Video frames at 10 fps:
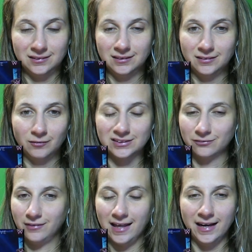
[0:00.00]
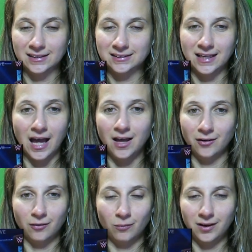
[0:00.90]
It wasn't for NXT. I don't
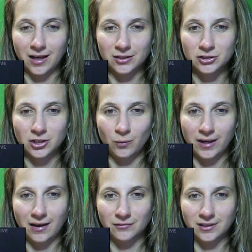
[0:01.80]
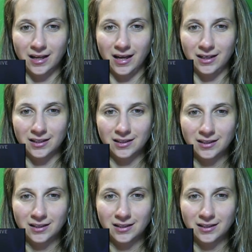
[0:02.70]
know what kind of show we have tonight.